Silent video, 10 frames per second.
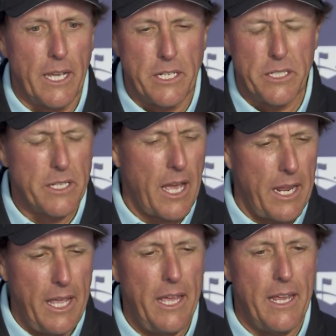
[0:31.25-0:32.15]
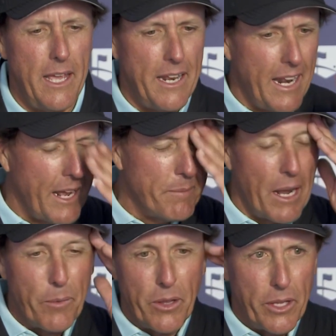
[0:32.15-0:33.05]
I just kind of hit it and I'm
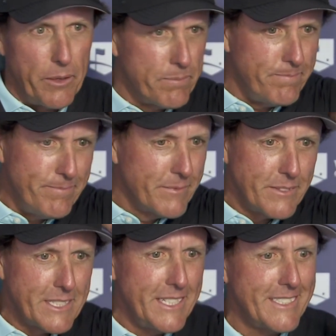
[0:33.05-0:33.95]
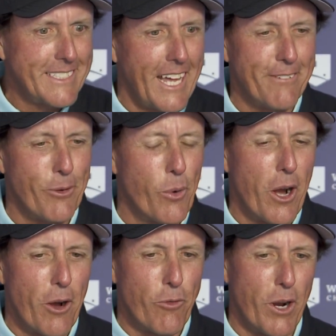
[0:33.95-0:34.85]
not really kind of
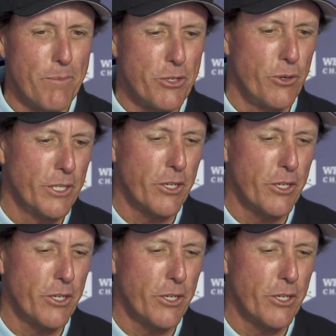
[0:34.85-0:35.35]
aware of what I'm doing.